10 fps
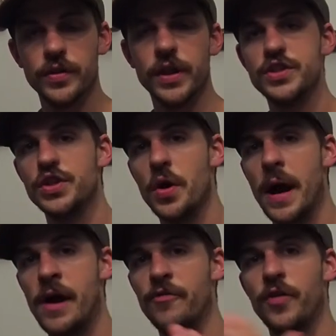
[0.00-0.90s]
to let you know
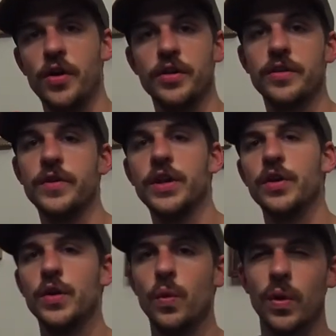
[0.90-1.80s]
how far in the video
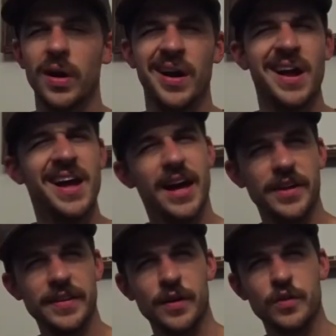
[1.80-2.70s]
you were. I
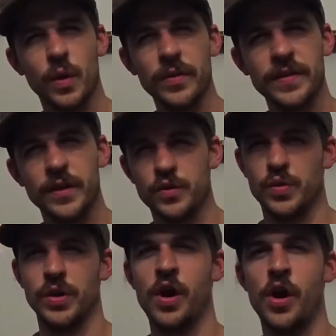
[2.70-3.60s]
think that was one thing that was
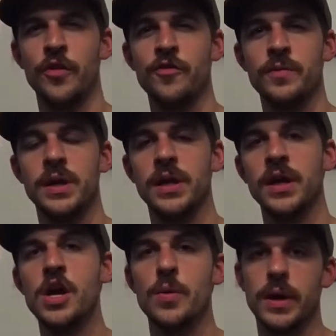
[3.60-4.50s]
really hard for
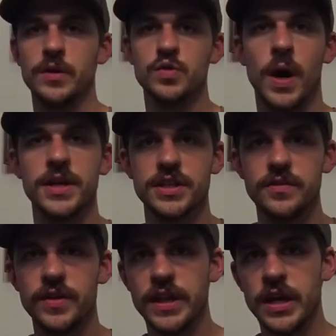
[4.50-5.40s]
me when I was watching
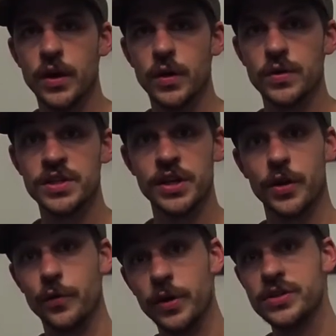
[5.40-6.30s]
videos
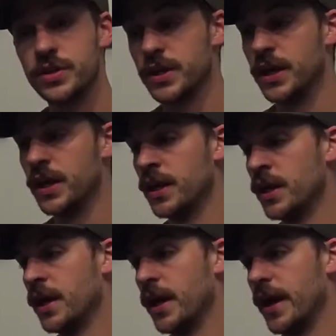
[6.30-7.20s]
originally
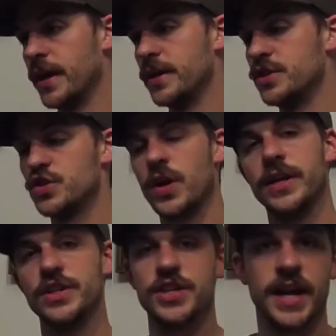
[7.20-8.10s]
and just trying
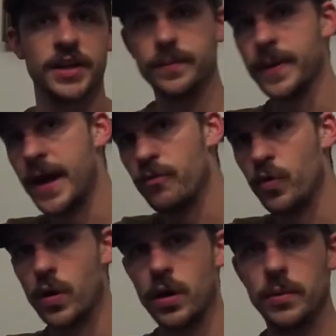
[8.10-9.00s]
to check out the
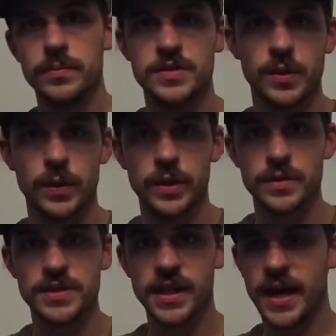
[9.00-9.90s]
platform, see what it
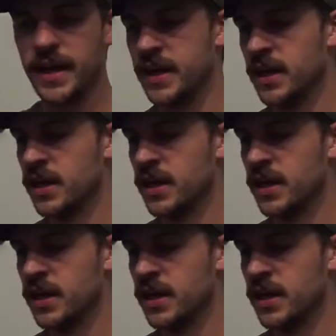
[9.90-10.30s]
was like.